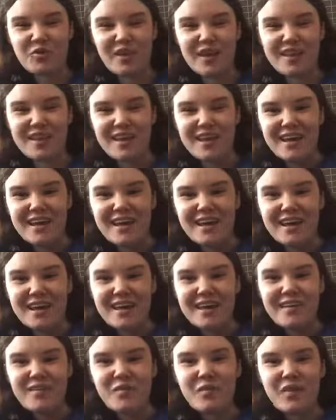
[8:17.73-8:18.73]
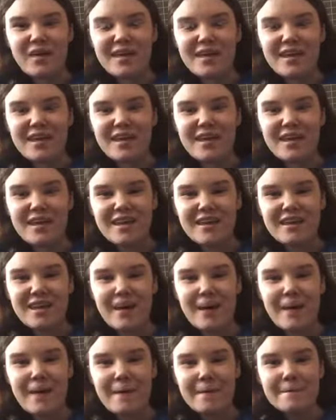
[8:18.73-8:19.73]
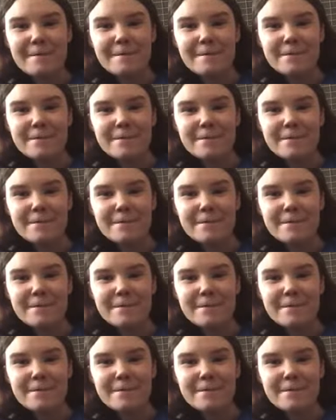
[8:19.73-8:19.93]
when when his uh